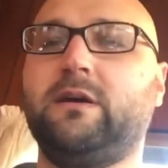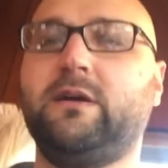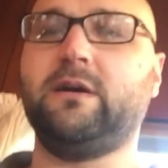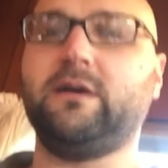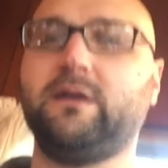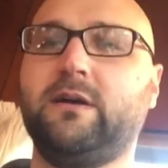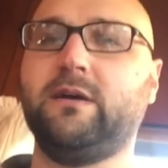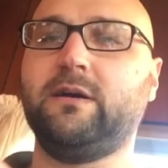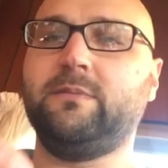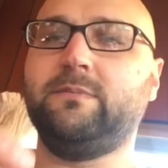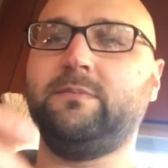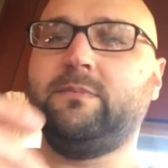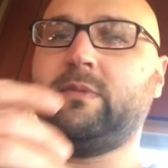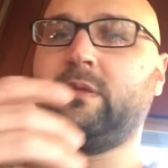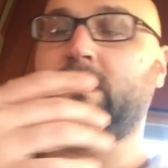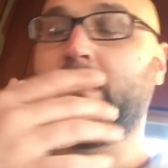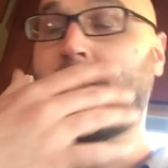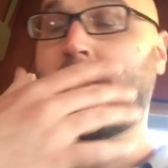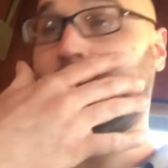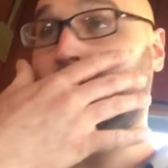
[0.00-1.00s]

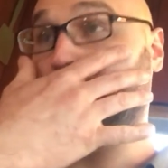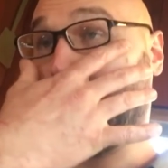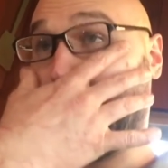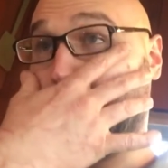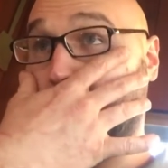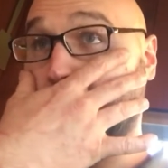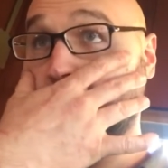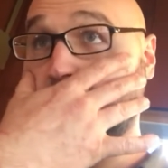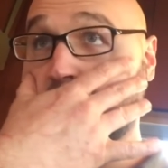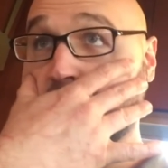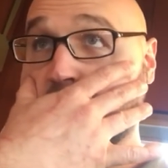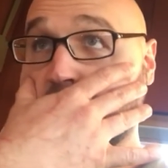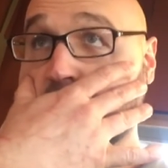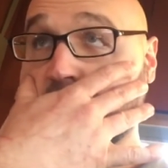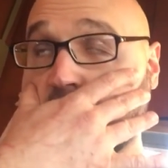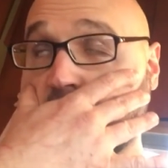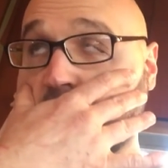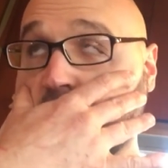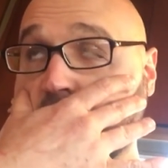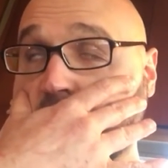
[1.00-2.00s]
I
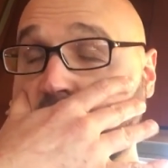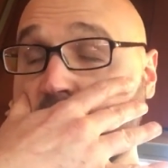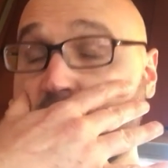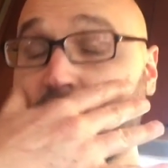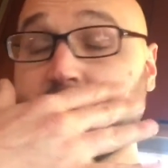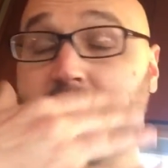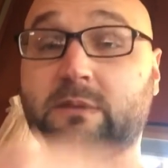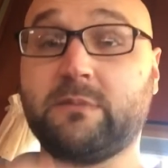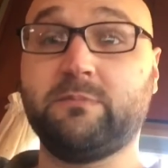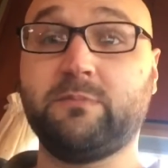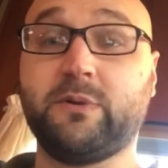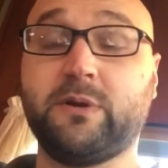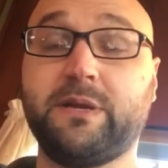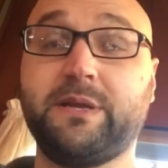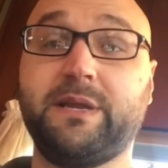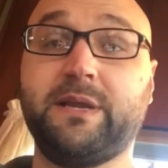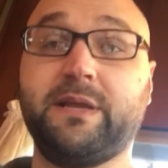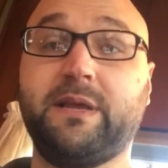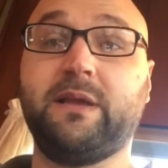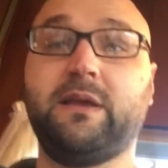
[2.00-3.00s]
sent
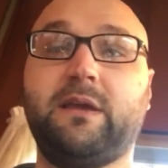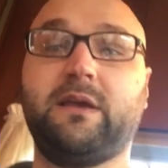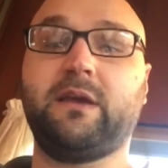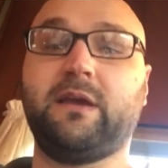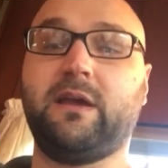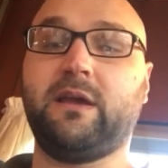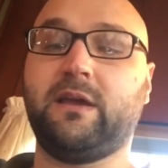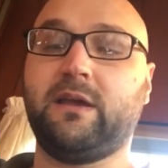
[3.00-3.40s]
Brittany